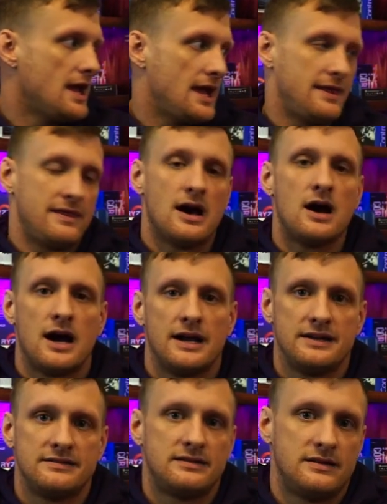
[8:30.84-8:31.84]
and the
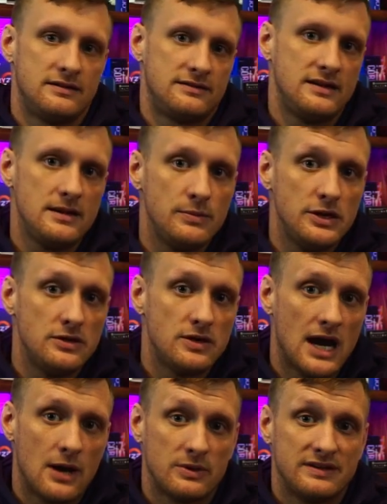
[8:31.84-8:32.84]
hottest the CPU
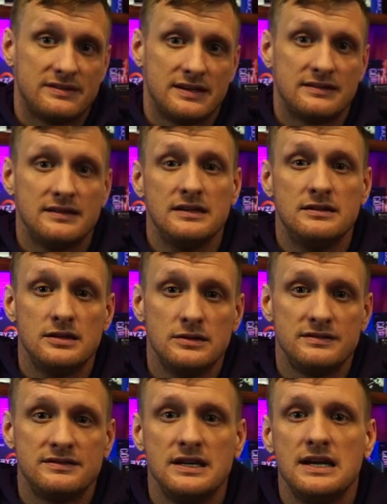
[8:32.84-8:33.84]
got was
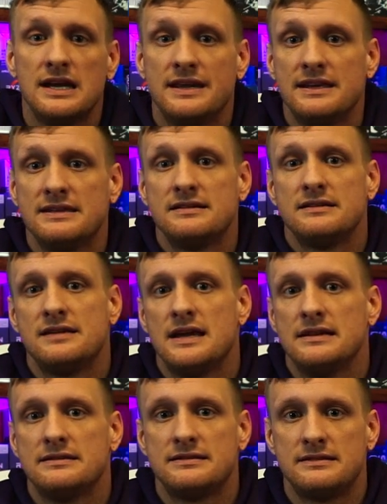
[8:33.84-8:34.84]
62C, and this is
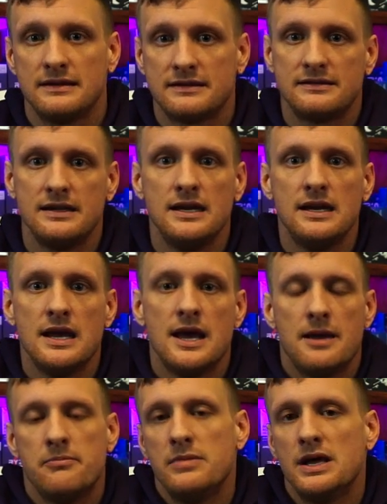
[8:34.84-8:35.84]
a 60
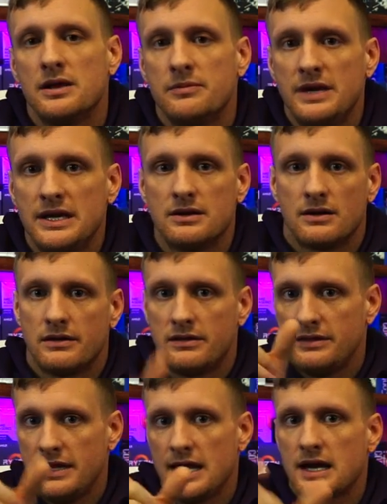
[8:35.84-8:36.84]
millimeter
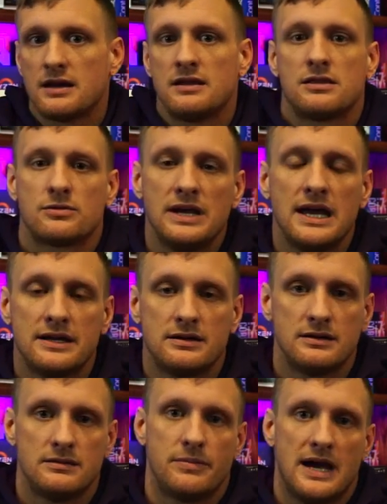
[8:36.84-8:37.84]
thick,
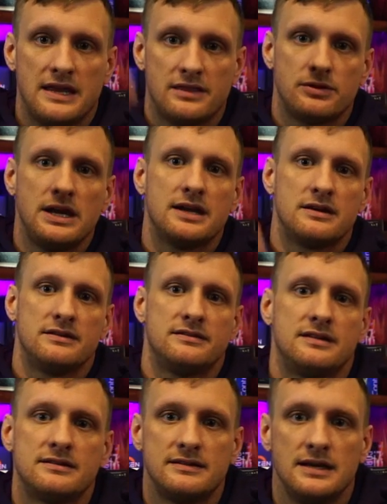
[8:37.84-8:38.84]
300 by
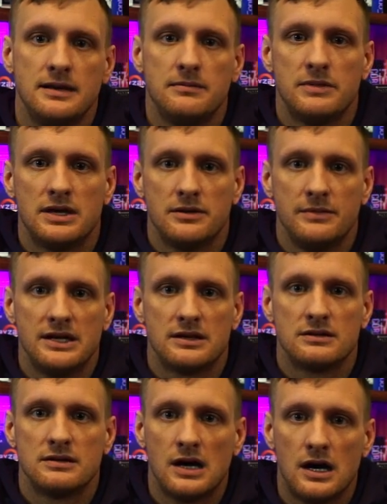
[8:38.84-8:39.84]
360
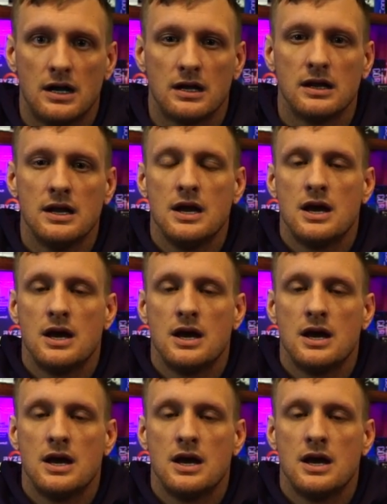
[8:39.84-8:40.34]
millimeter tall